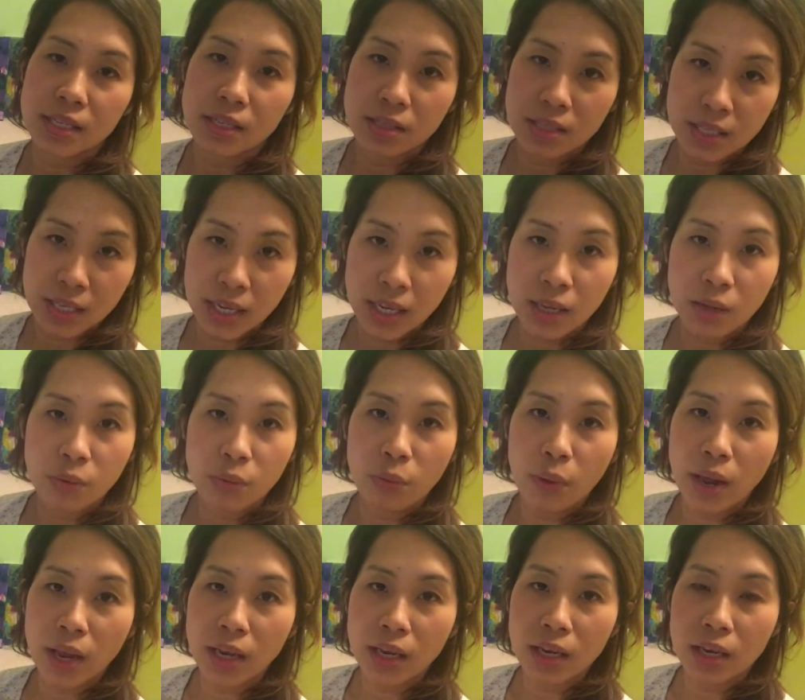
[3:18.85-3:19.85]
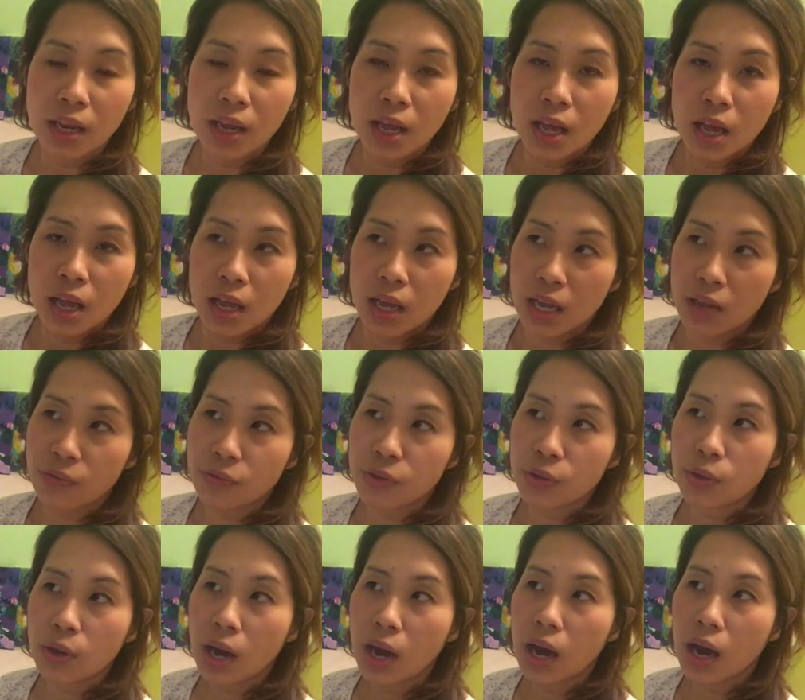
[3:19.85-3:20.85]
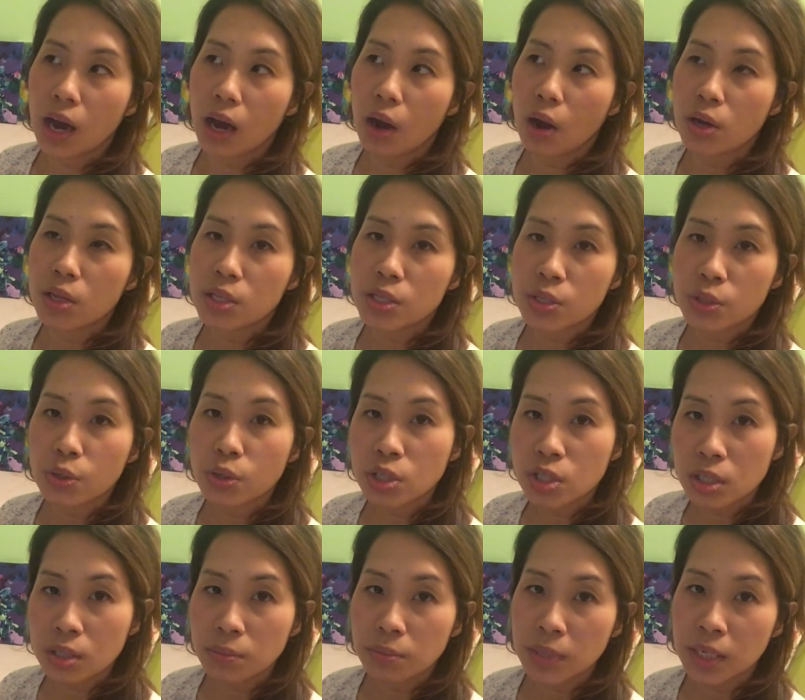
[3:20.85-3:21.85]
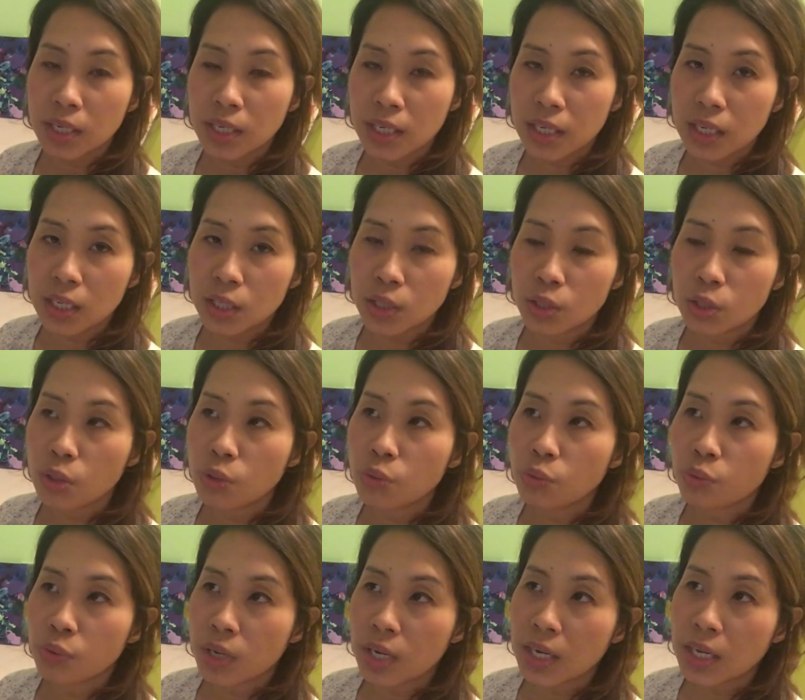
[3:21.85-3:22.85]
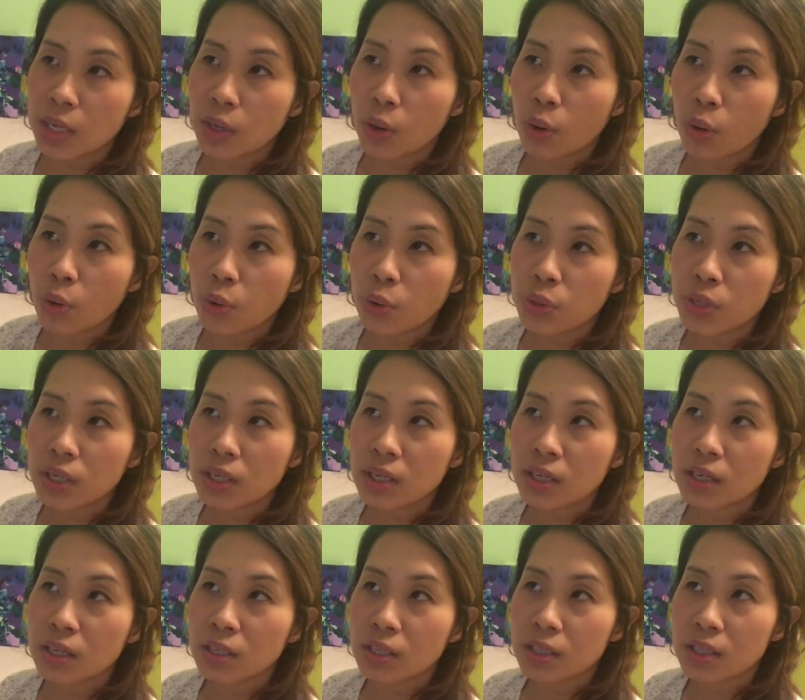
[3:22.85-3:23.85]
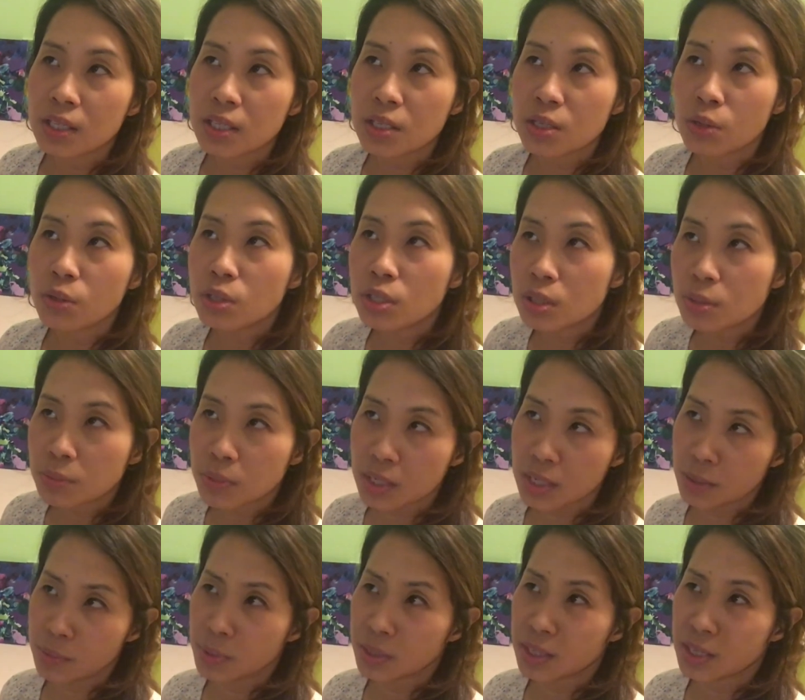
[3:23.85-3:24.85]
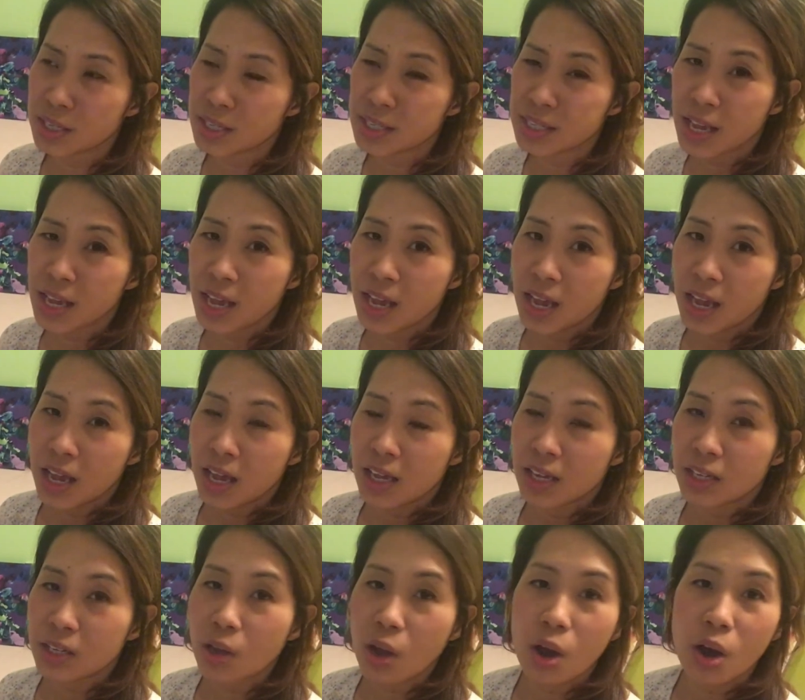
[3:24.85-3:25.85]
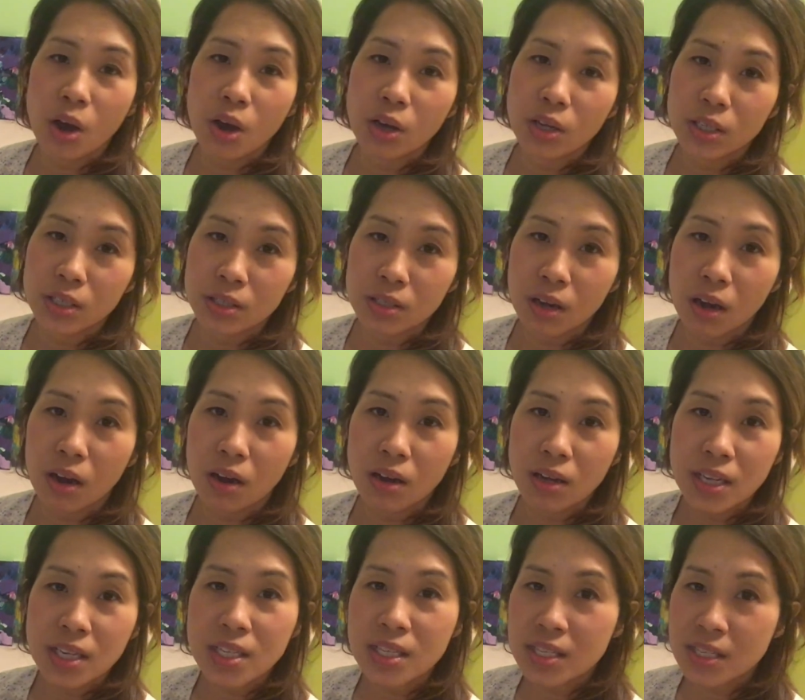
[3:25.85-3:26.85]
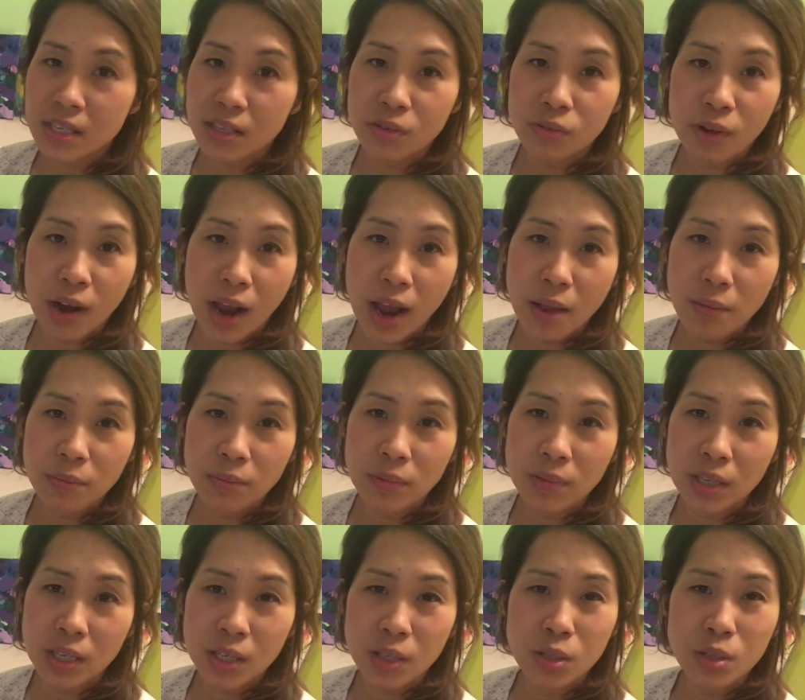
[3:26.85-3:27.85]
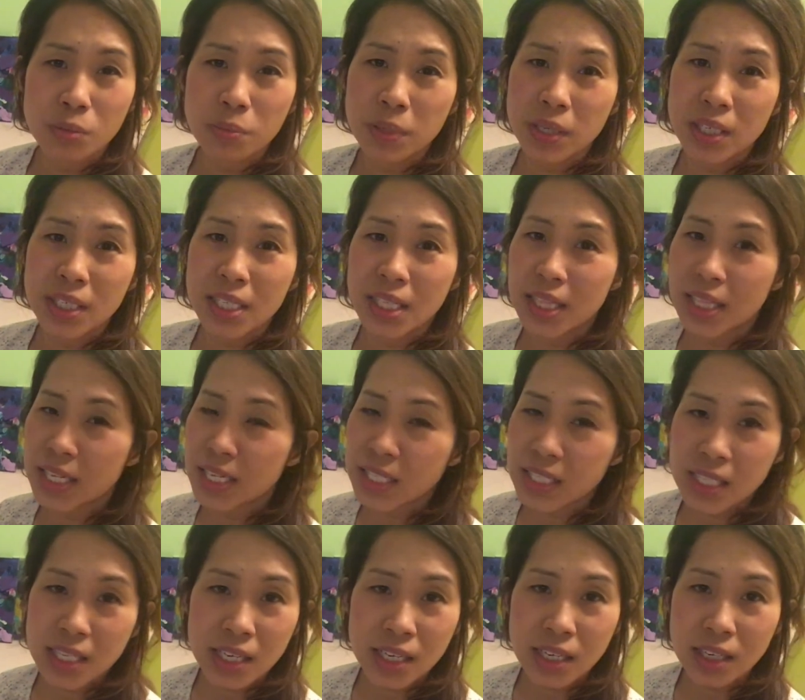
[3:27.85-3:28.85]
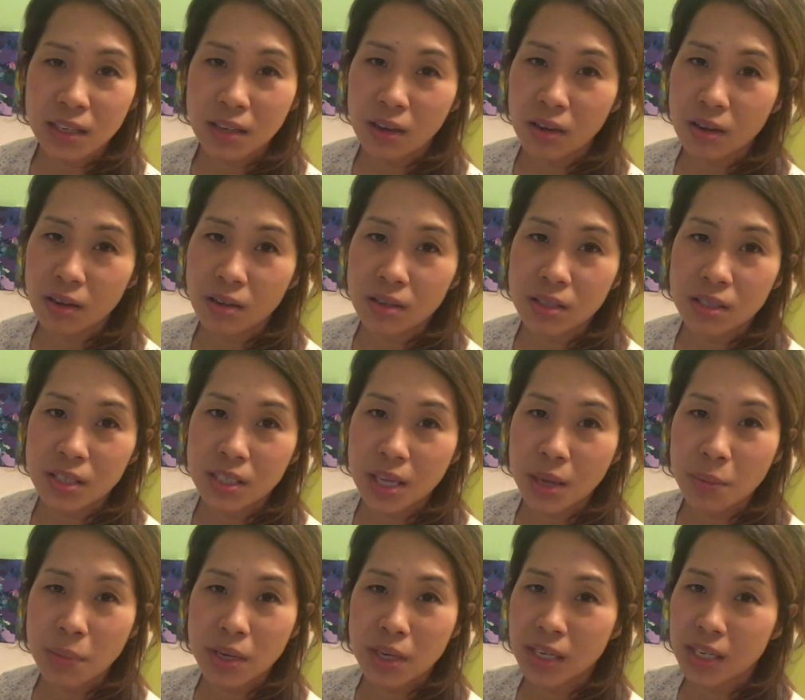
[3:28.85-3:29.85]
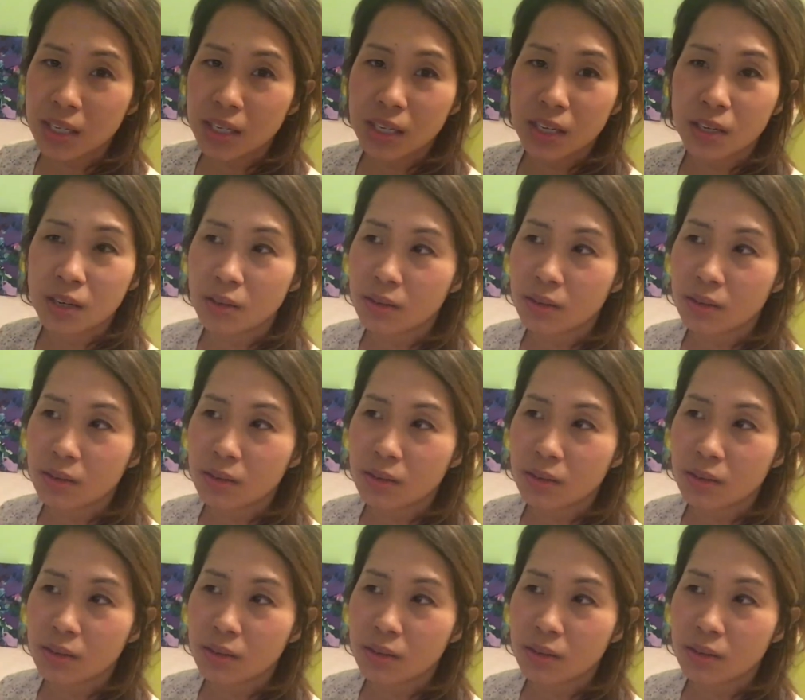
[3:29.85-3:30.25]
You see, when if you are on social media, you don't really own the social media, because your Instagram, it could be deleted, or somebody,